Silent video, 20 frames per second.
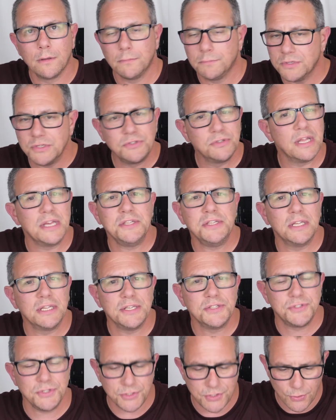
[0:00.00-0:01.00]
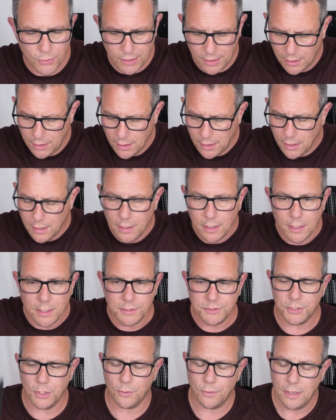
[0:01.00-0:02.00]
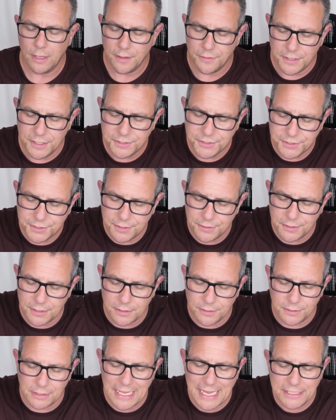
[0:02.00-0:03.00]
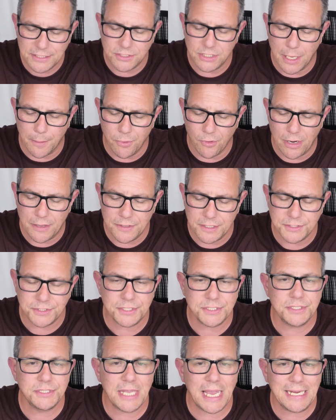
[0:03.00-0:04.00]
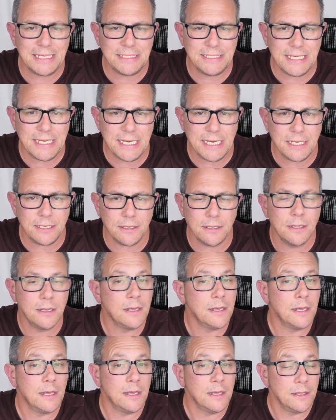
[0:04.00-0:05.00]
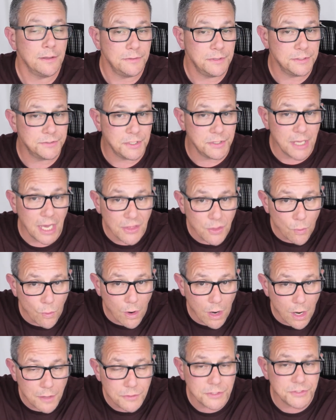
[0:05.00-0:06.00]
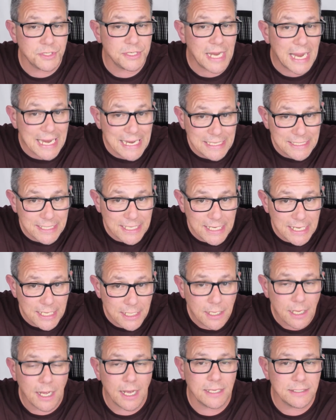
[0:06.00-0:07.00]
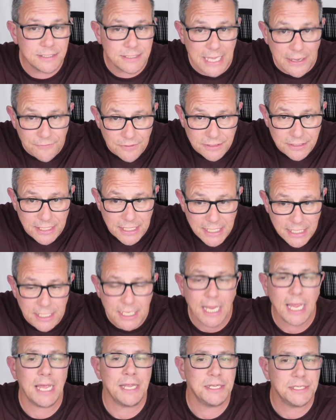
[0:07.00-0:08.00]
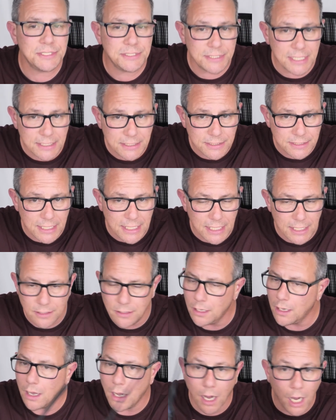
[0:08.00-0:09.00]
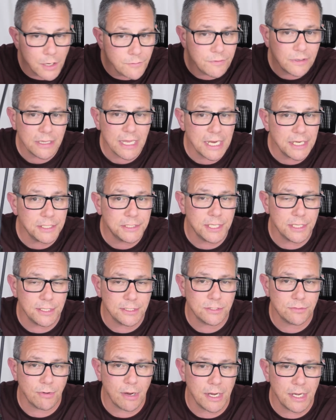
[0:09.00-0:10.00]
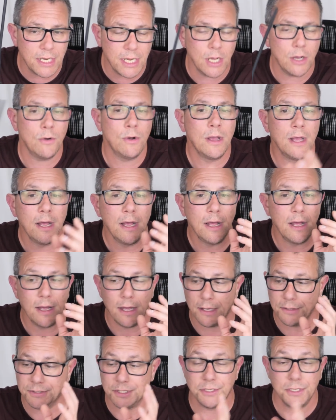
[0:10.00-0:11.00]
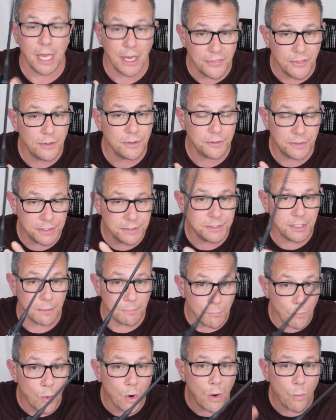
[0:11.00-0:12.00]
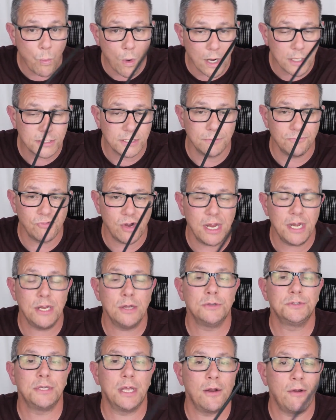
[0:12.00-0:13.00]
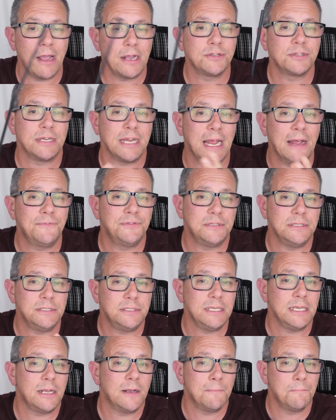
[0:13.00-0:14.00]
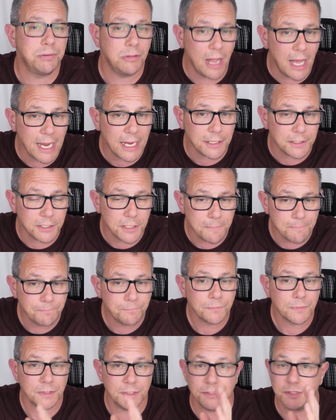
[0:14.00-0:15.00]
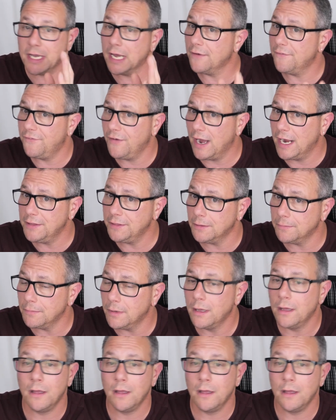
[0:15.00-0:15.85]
Just letting you listen to it. So this the last number on this is 19. There's another one, there's an 18, a 17, and a 16, unrelated to this radio. It's another, these are more Wouxun radios that are actually FCC compliant. You just got to find them.